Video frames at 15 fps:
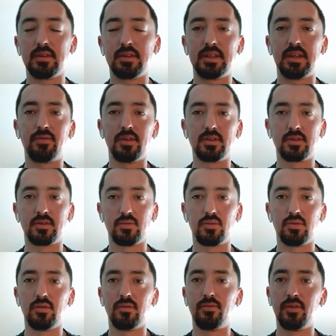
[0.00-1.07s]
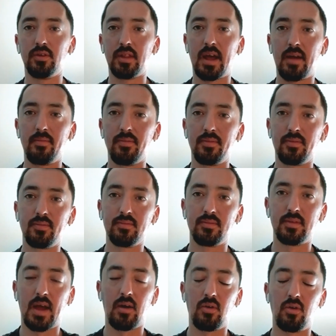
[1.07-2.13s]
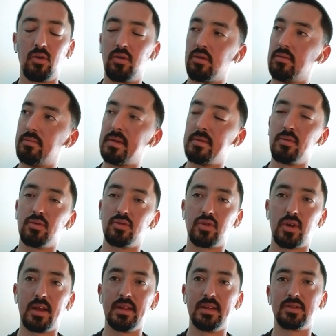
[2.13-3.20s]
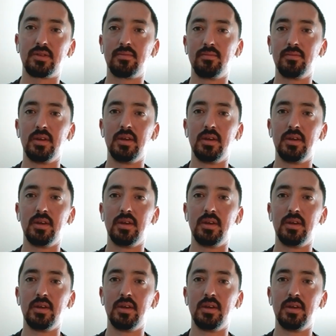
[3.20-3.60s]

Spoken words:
Let's see if this will fill that hole, or maybe we'll try this